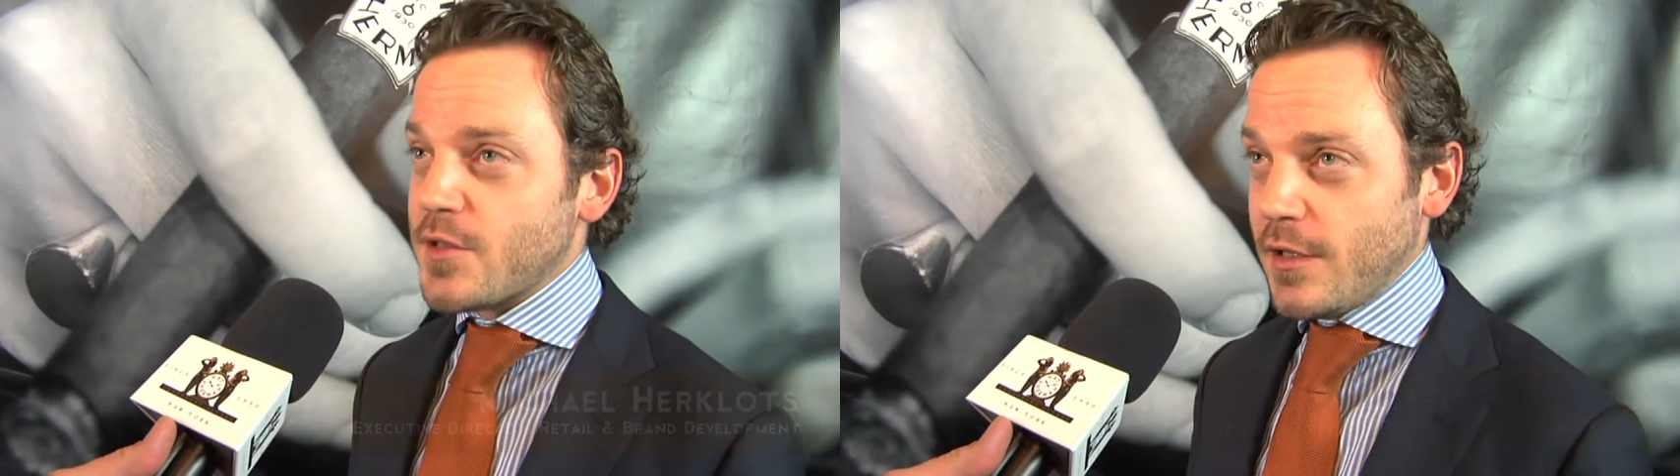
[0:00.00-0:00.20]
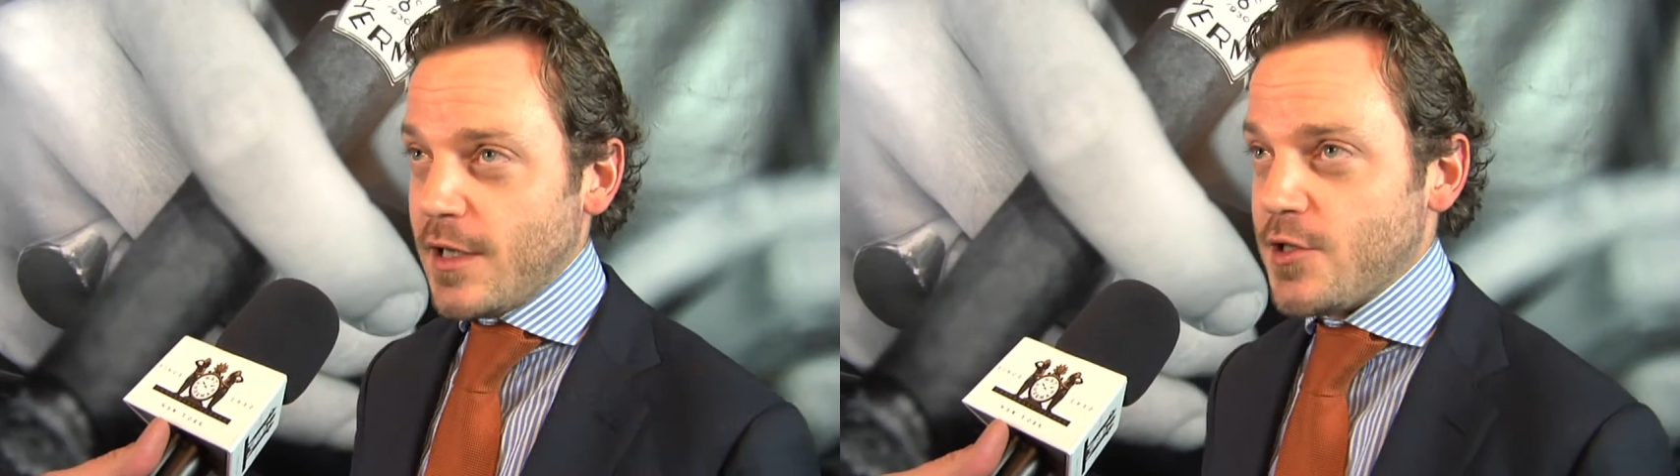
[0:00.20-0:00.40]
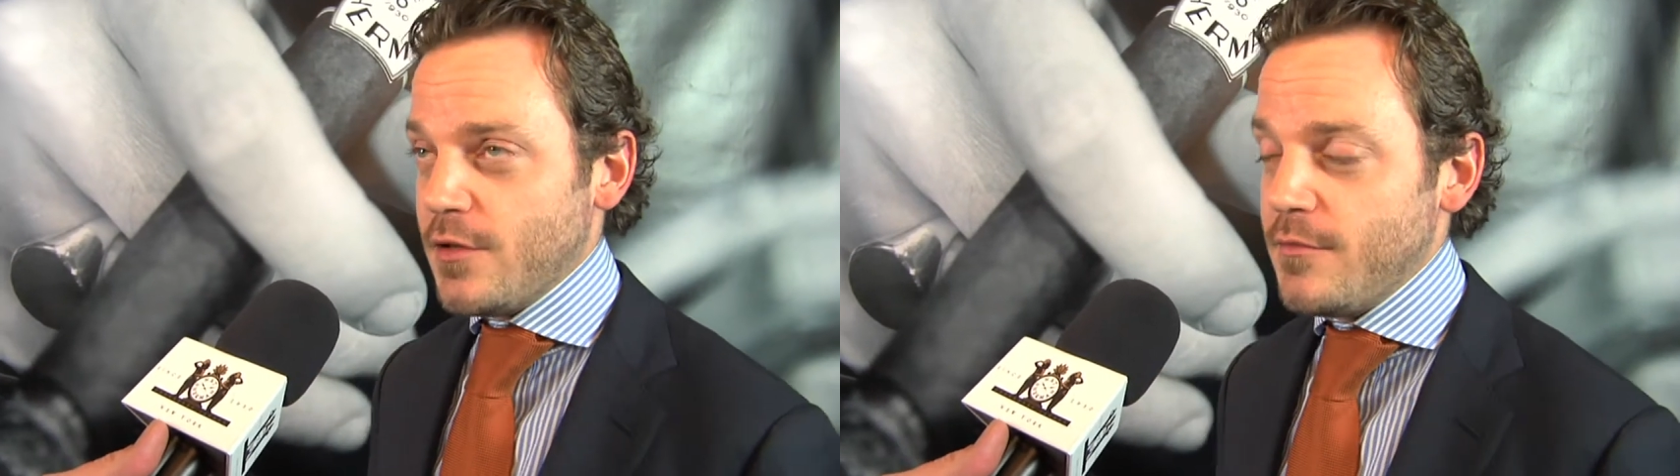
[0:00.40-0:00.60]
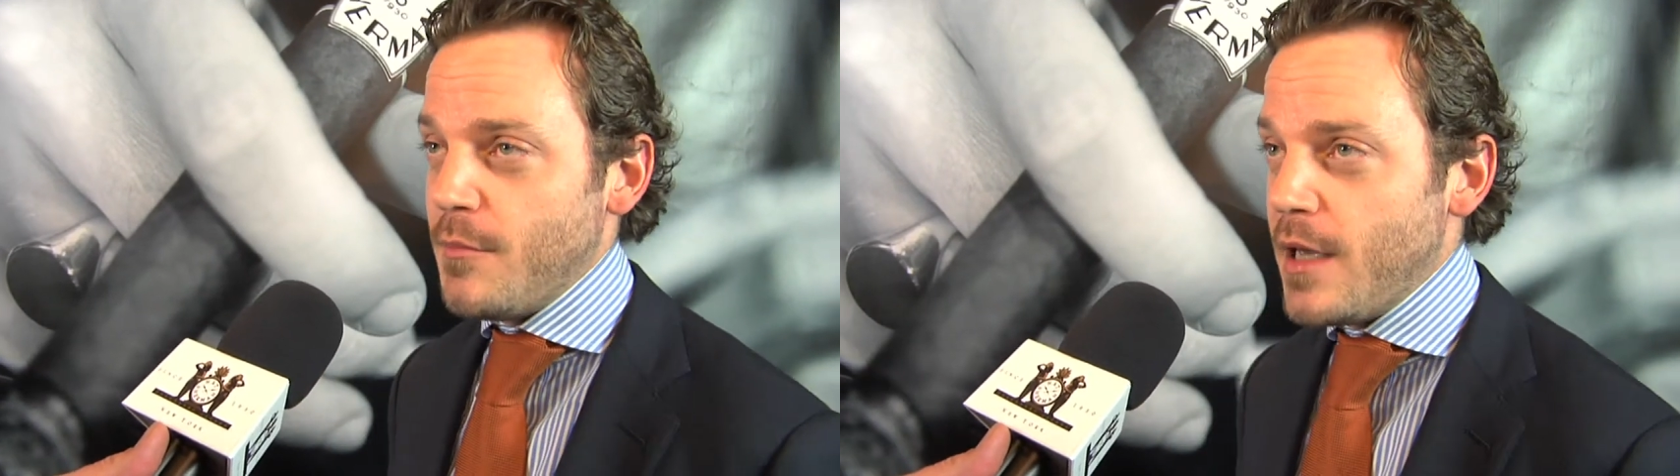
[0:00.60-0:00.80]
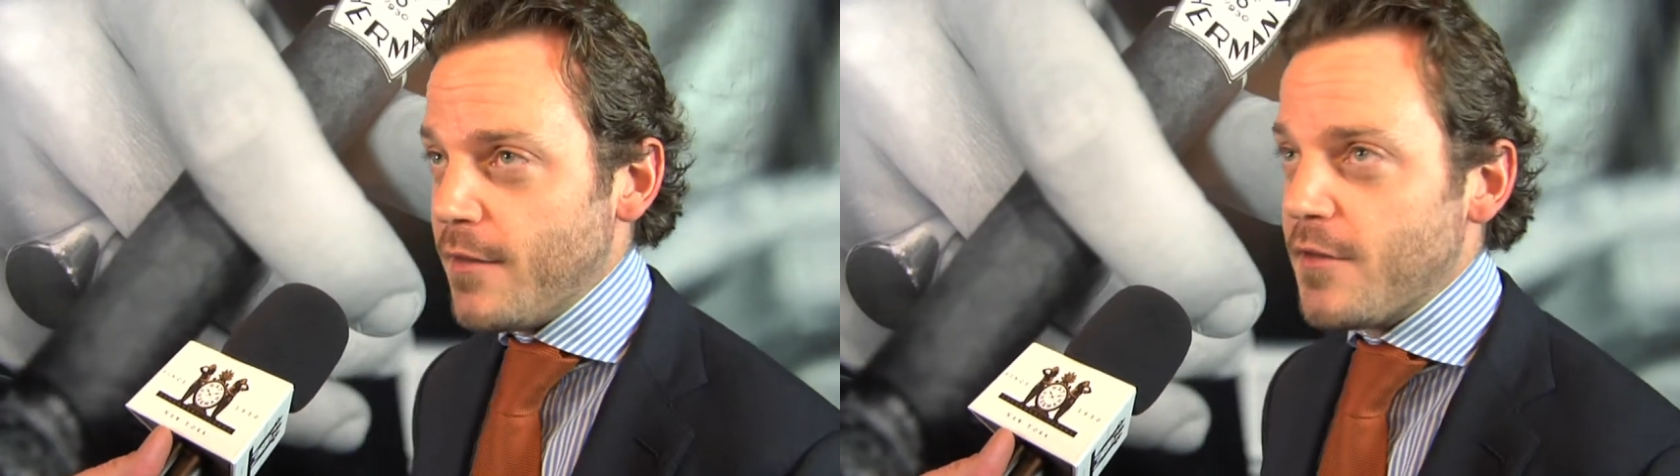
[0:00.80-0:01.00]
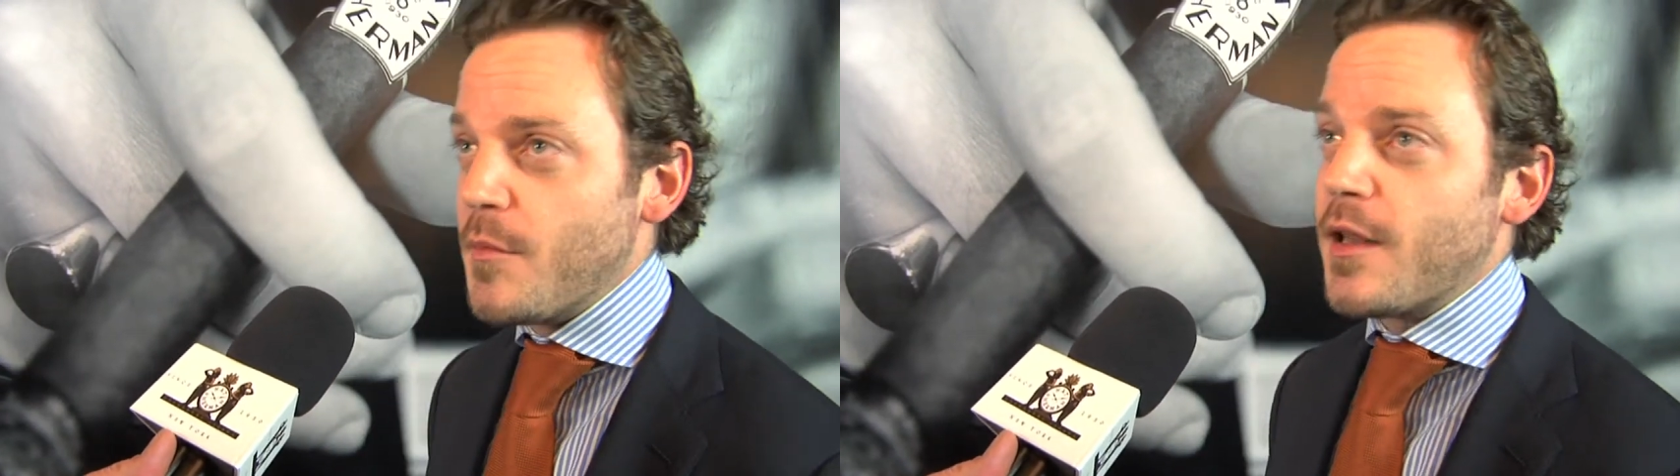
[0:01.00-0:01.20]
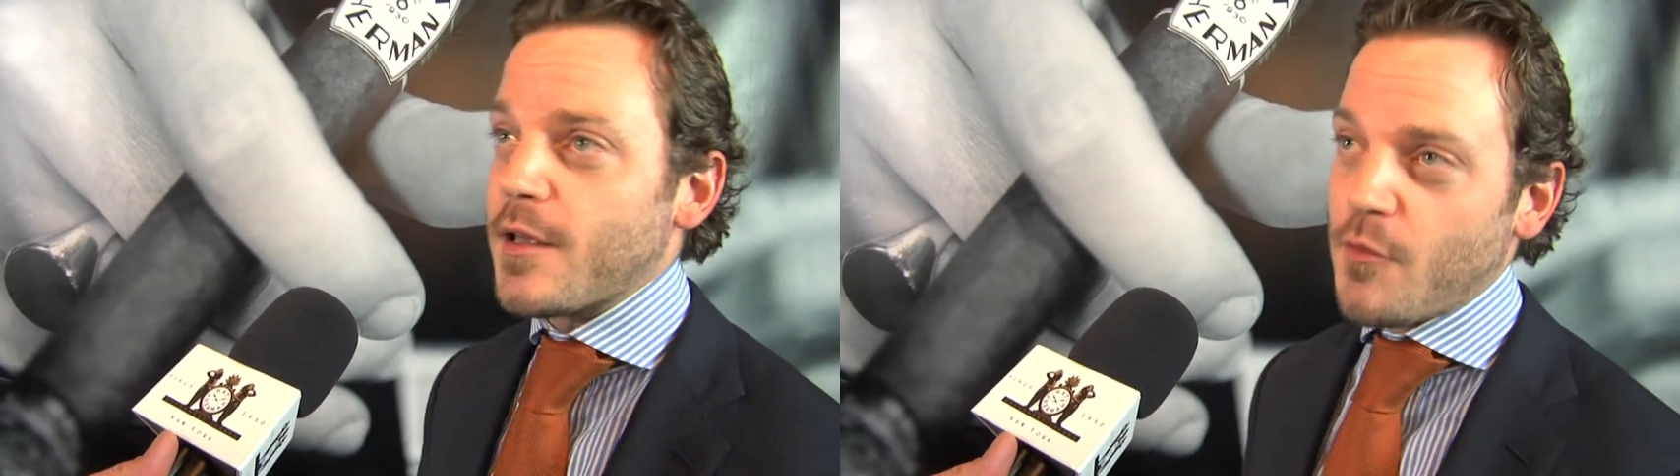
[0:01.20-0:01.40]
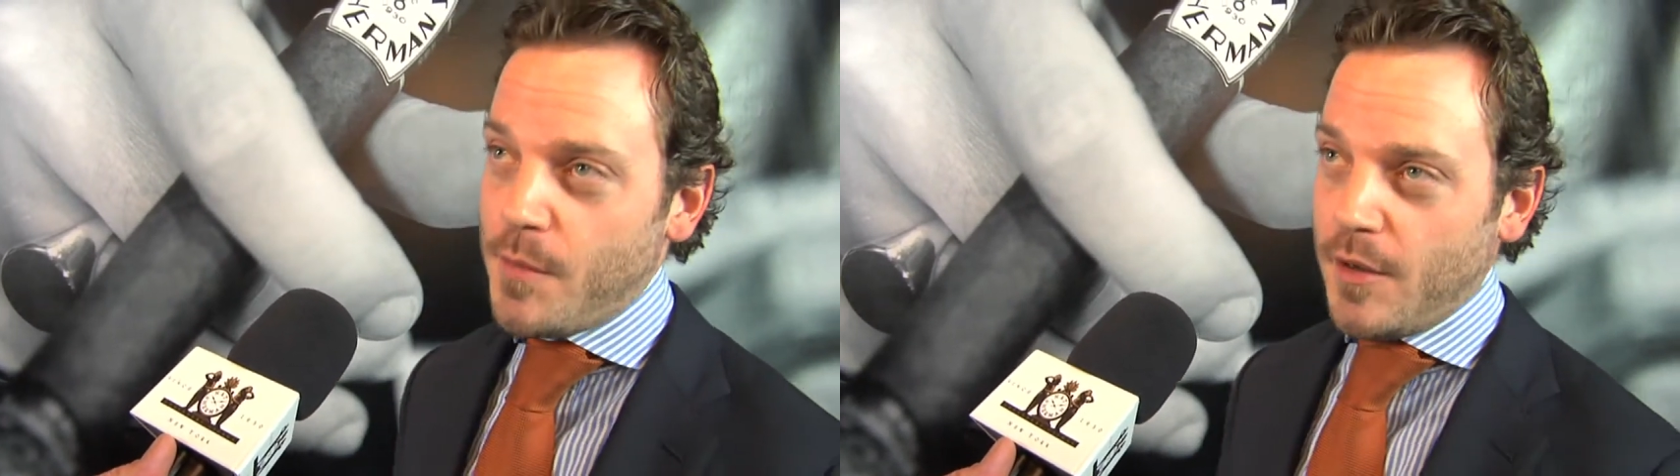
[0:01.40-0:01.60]
Collection made in the
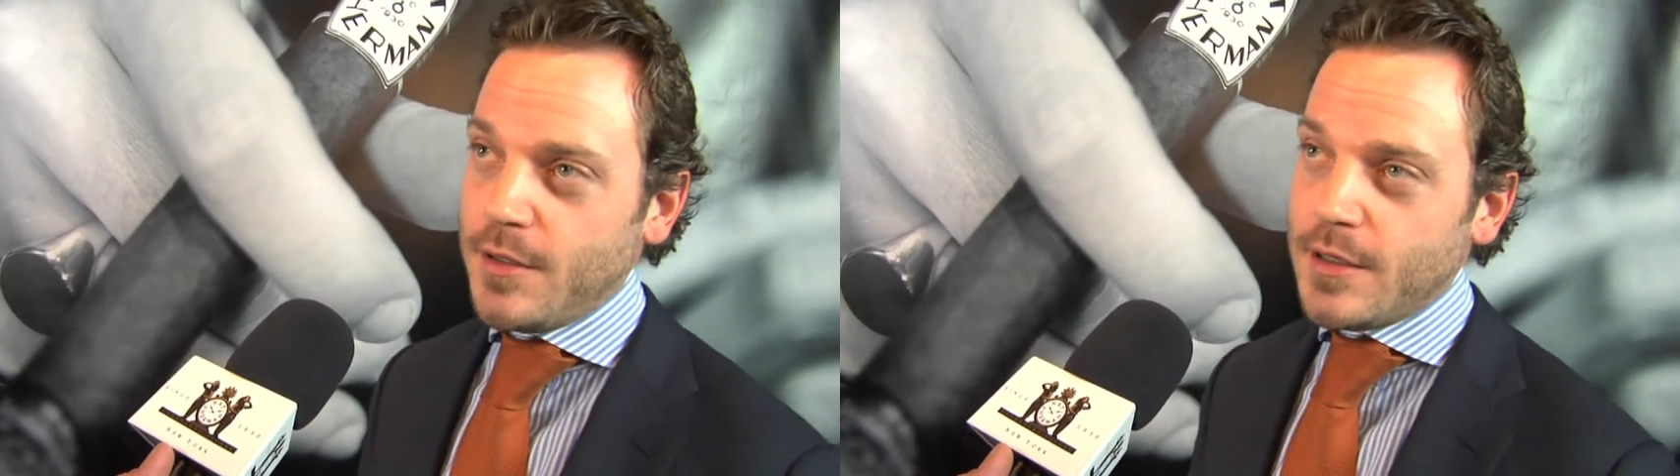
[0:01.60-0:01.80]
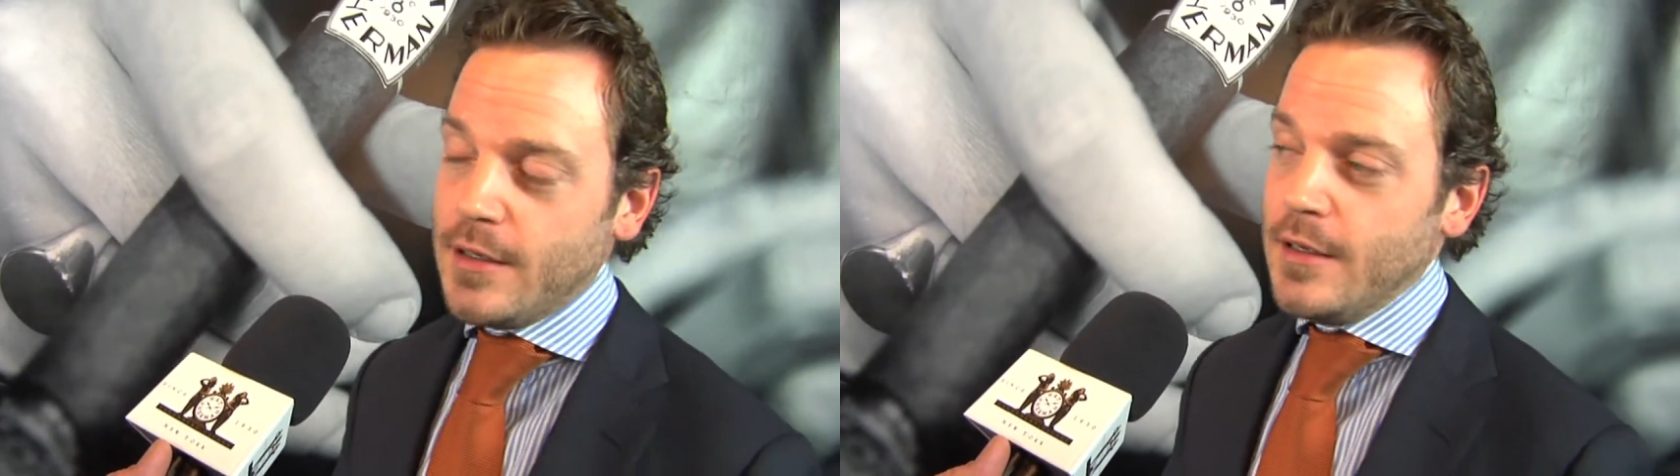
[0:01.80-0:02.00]
Dominican Republic.